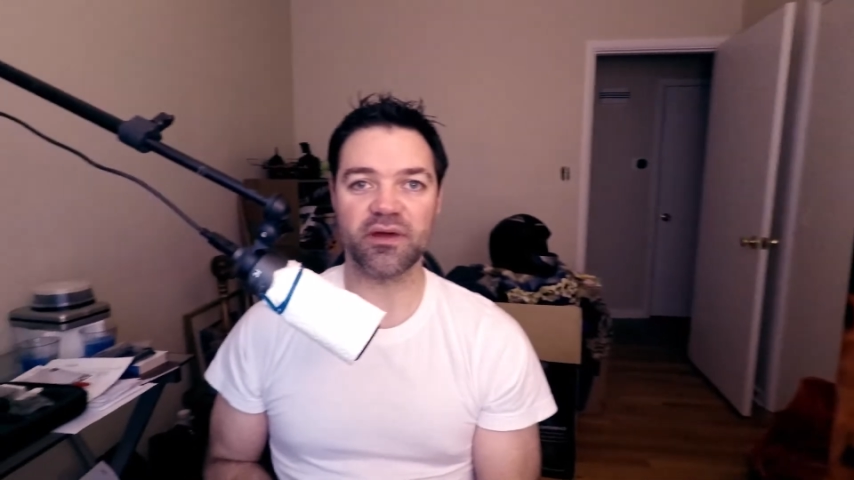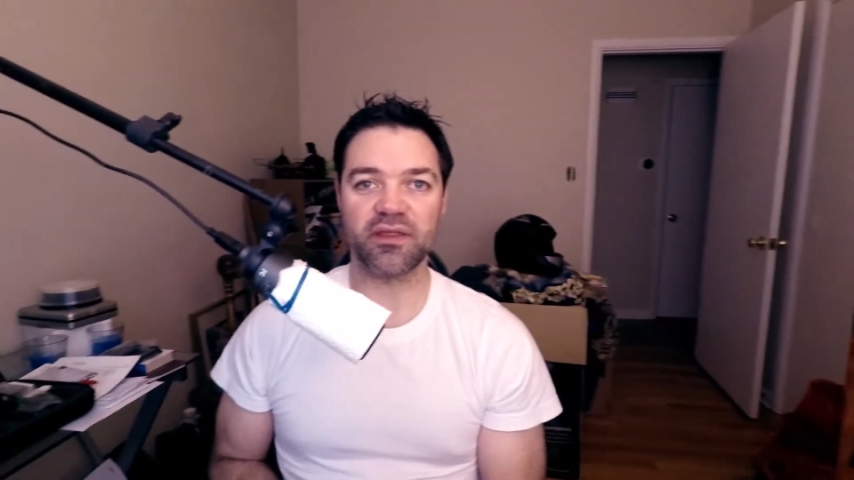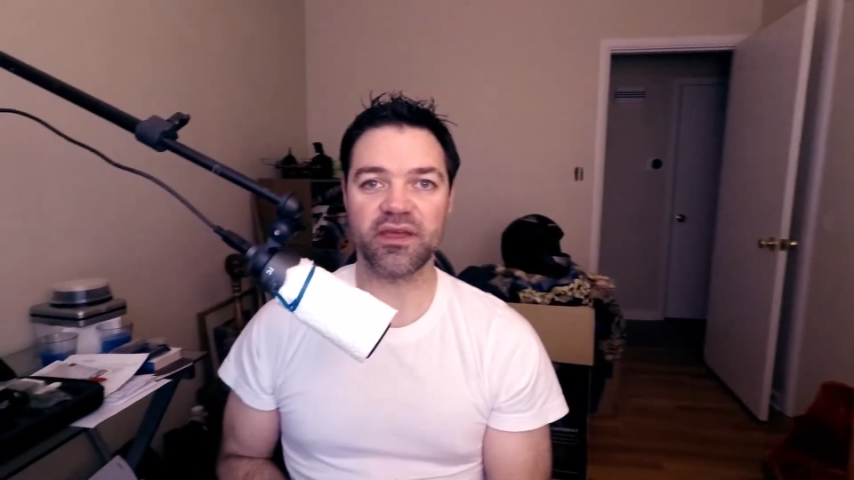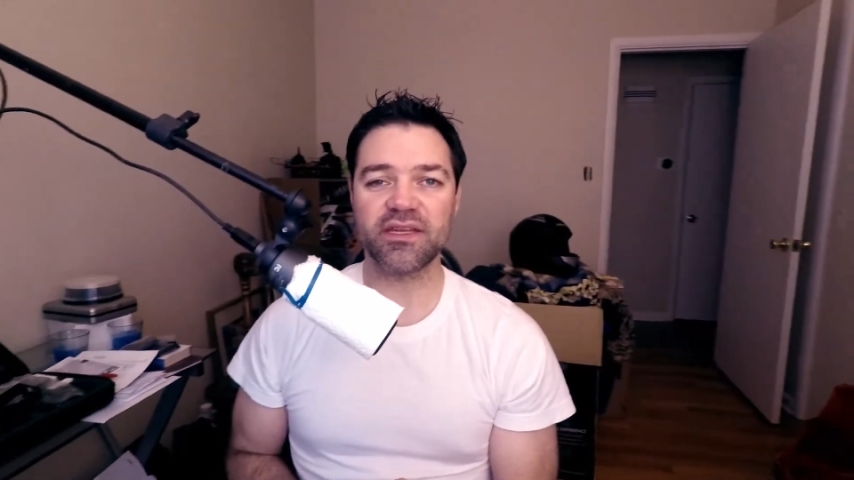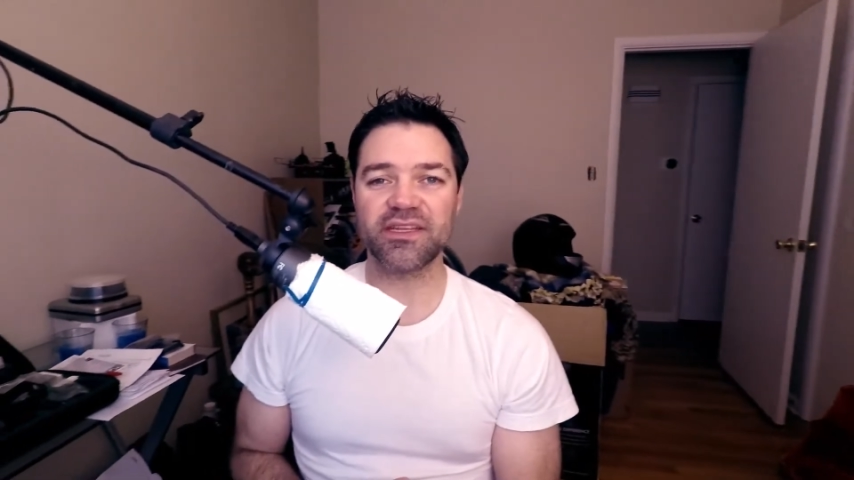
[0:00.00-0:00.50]
I
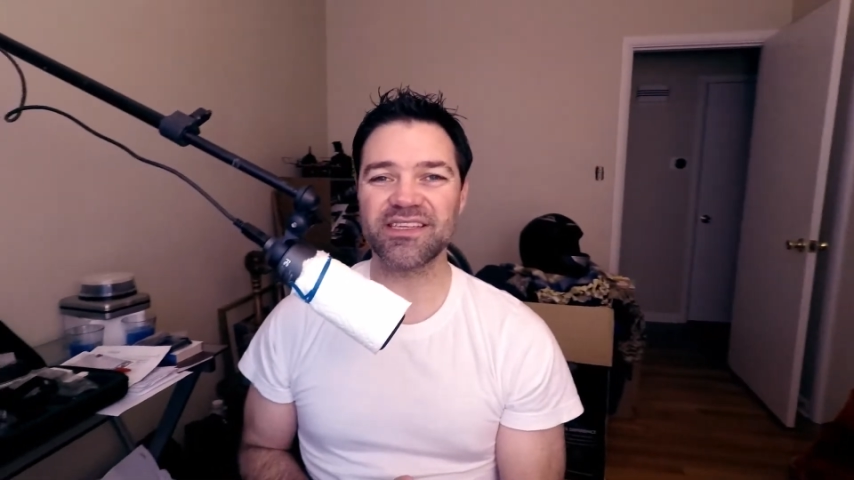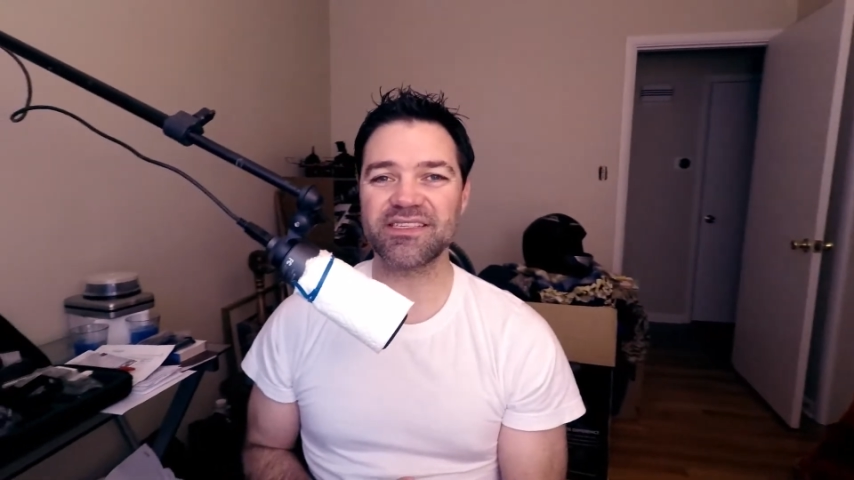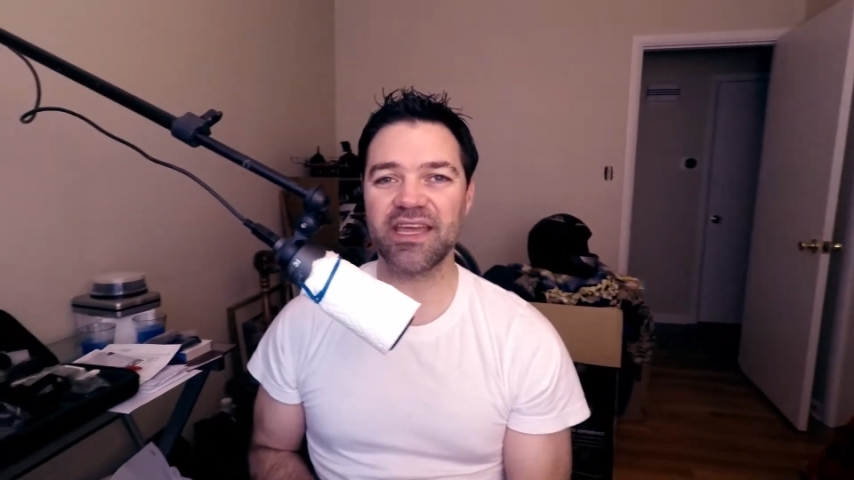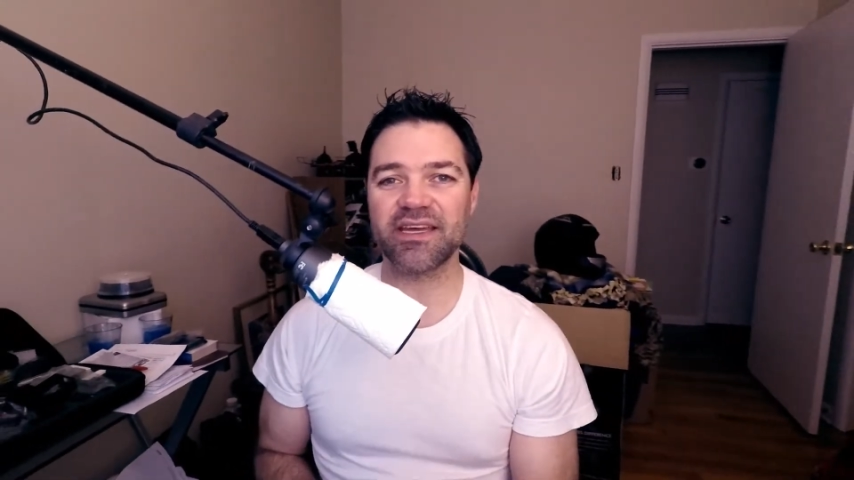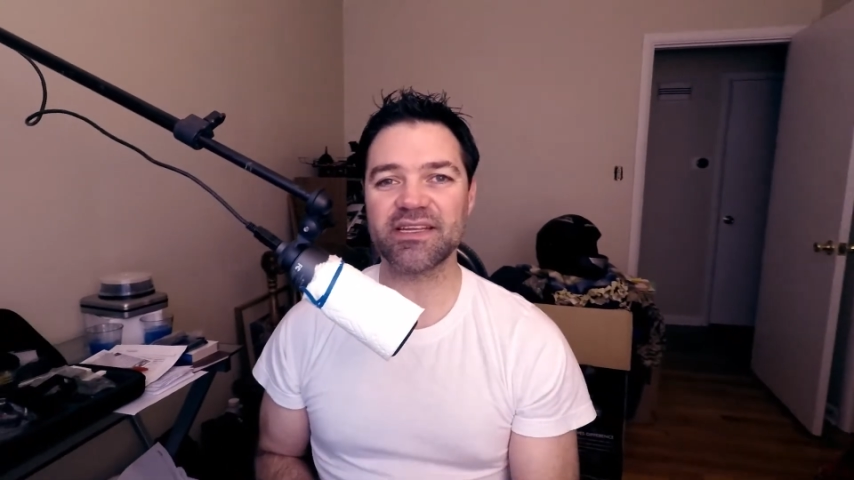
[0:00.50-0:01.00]
think it does
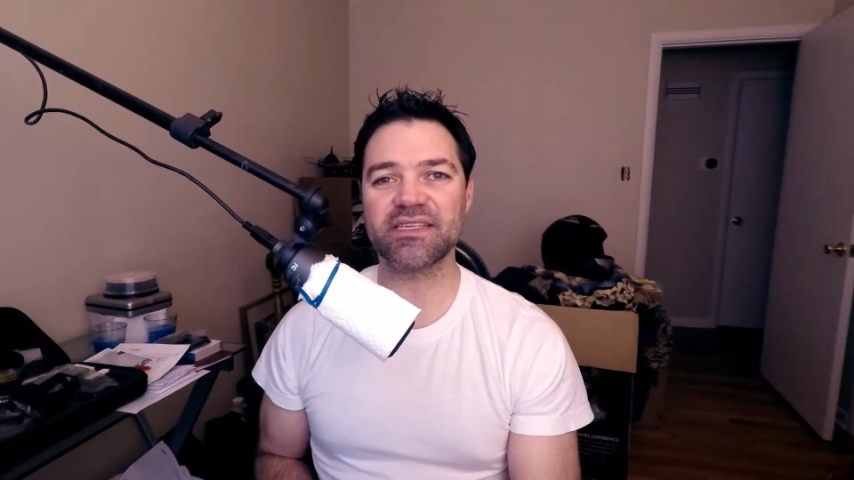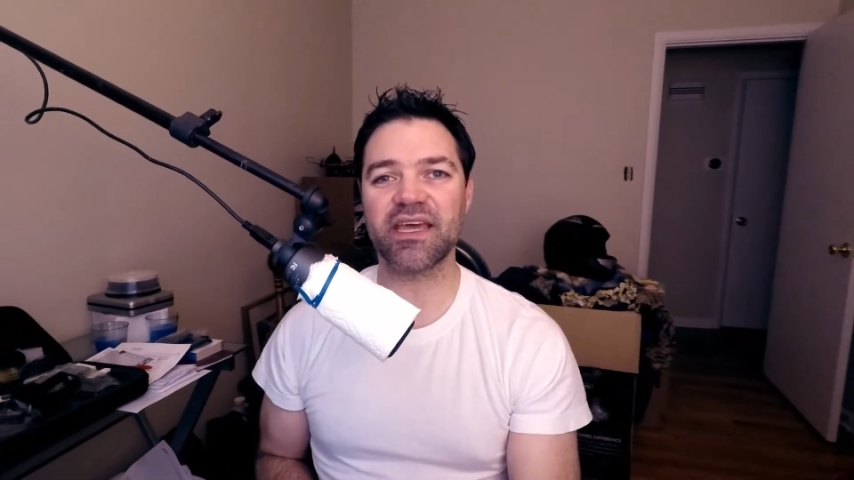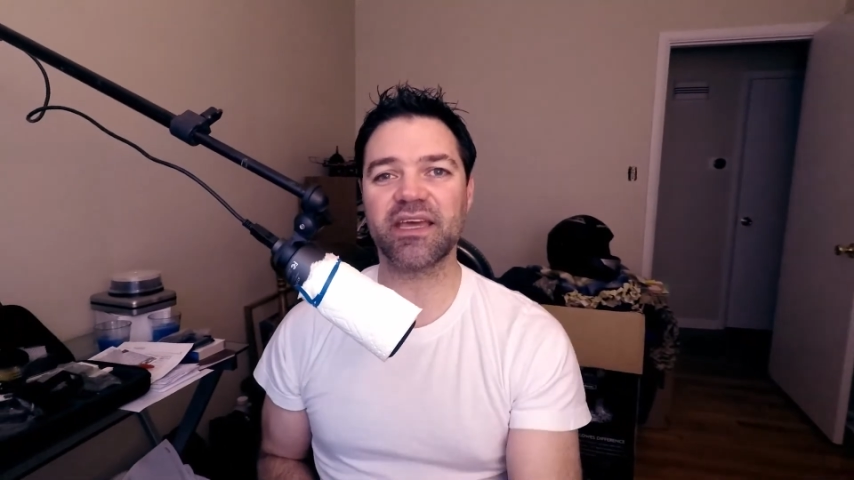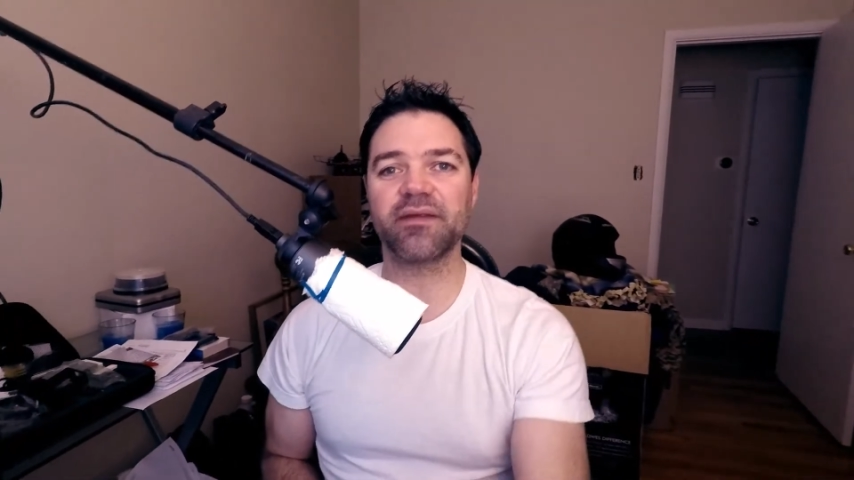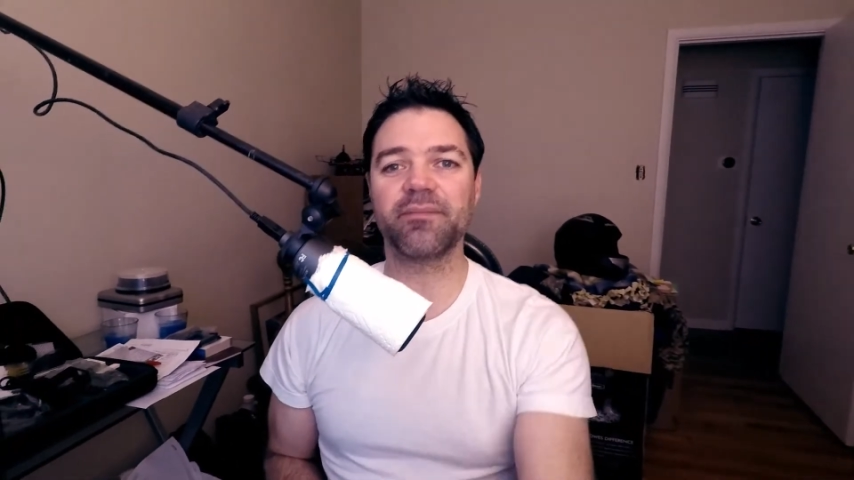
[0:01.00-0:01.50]
take it a
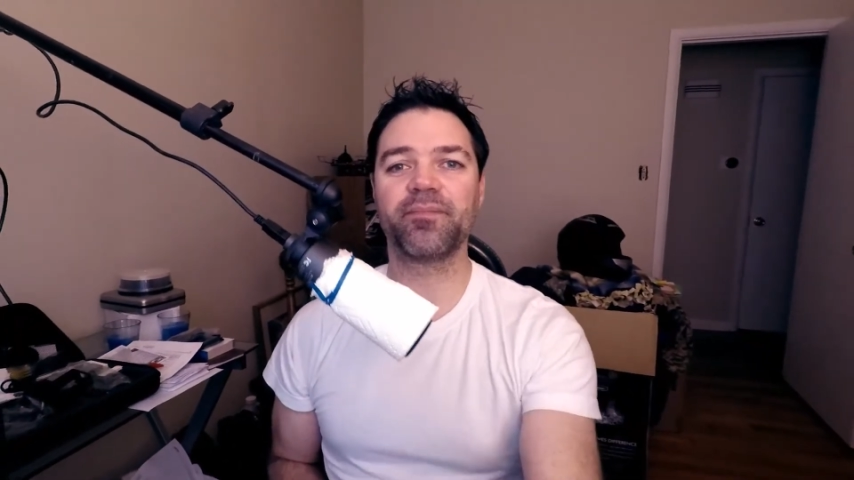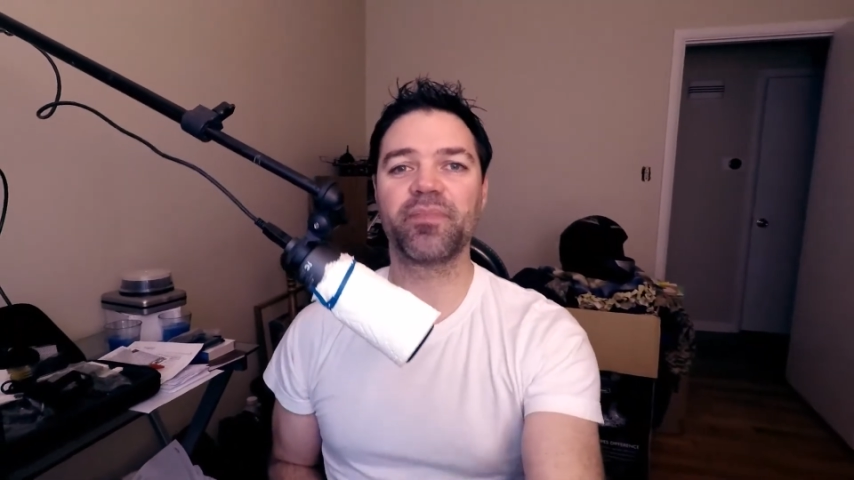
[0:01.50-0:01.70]
second.